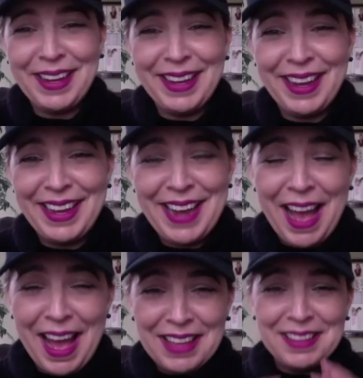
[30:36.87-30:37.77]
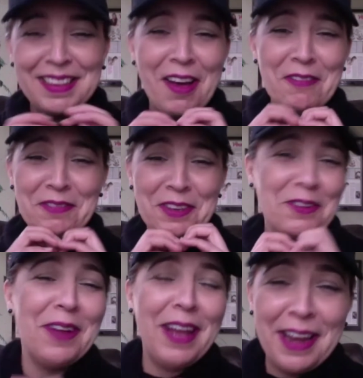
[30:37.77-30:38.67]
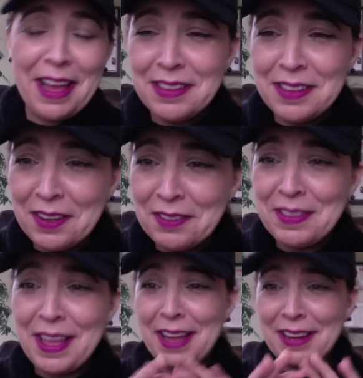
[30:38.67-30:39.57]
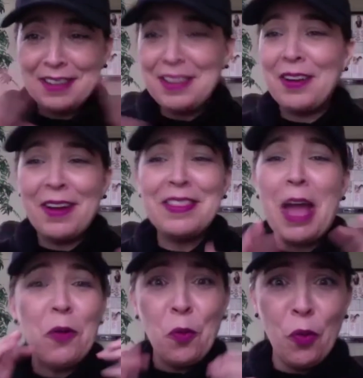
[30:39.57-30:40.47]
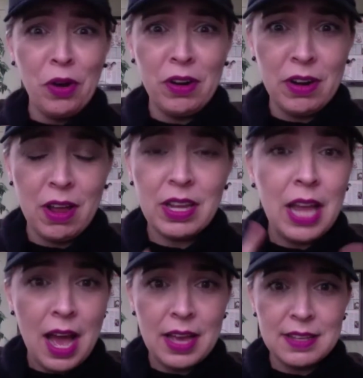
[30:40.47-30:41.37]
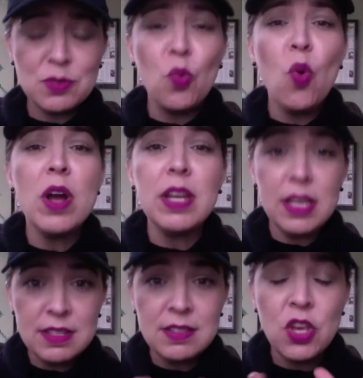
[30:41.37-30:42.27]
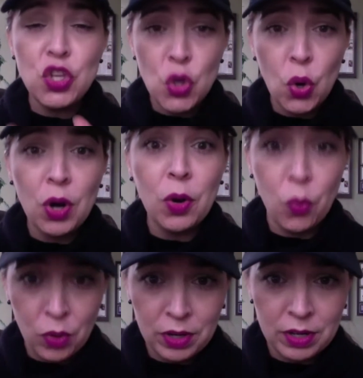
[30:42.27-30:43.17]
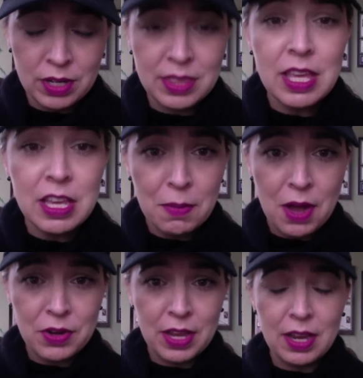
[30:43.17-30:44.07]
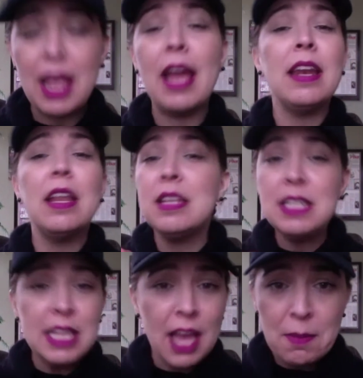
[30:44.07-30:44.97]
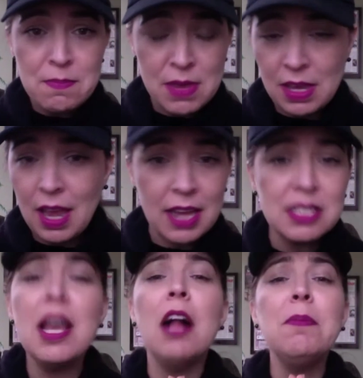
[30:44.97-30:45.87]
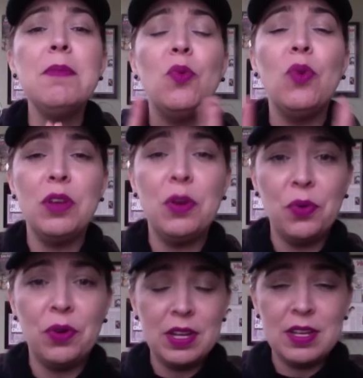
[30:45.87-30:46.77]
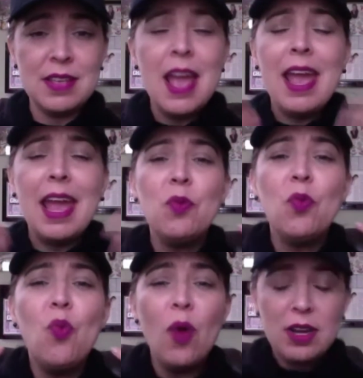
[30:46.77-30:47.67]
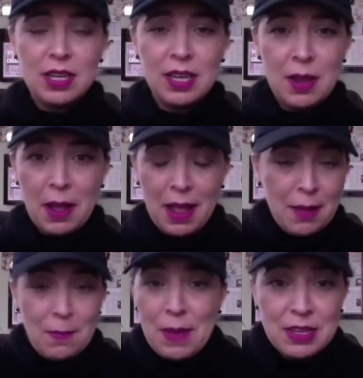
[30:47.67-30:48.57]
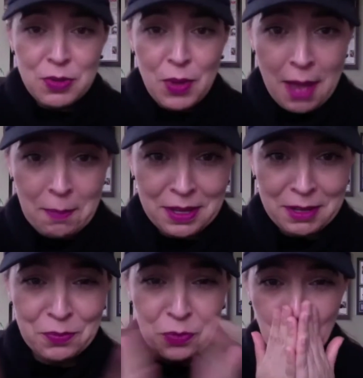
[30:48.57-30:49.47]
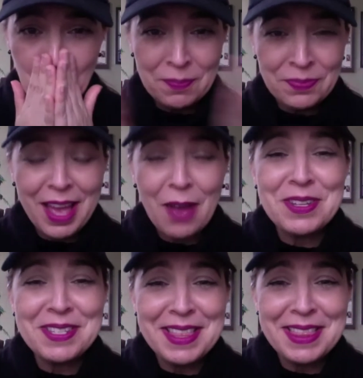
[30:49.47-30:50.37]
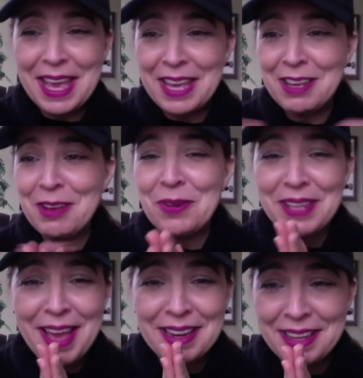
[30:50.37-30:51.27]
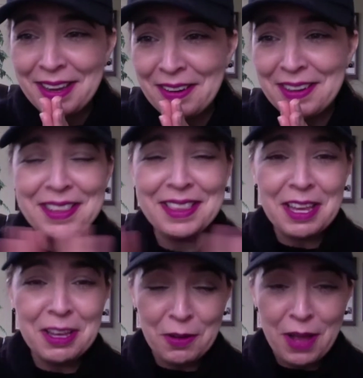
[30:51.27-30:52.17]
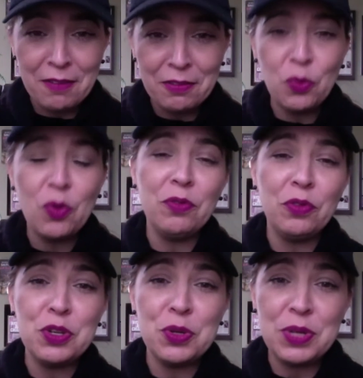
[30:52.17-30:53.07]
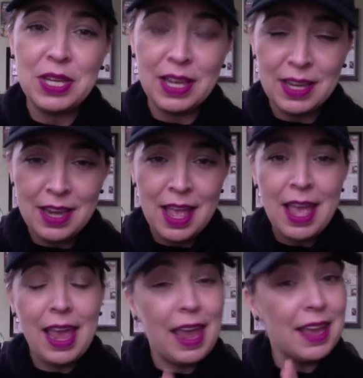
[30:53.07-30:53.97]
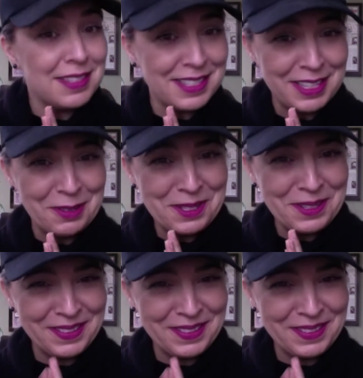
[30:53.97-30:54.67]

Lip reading: God, I love you. And I love that, that word, guys. What is your word? Think about it and DM me and tell me what your word is and what makes you happy. I want to say thank you again, Karen. Thank you everyone for tuning in, and see you soon.